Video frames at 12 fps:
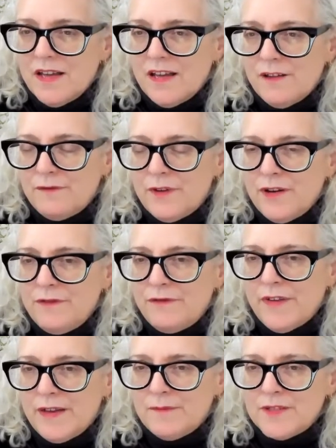a very
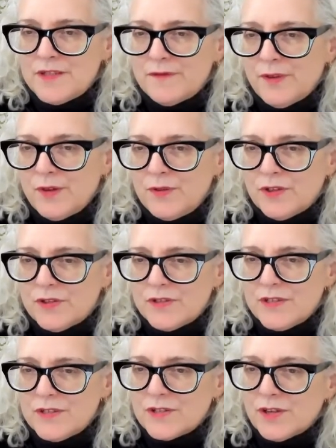famous folk
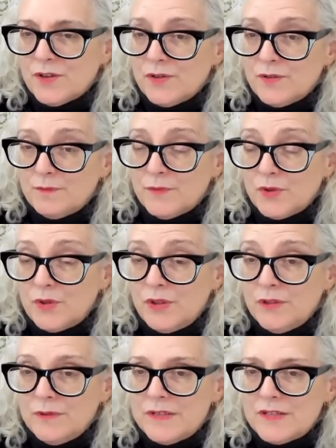artist called Maud
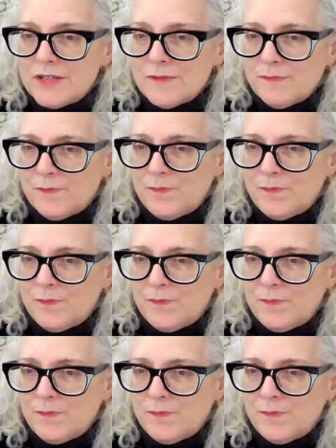Lewis,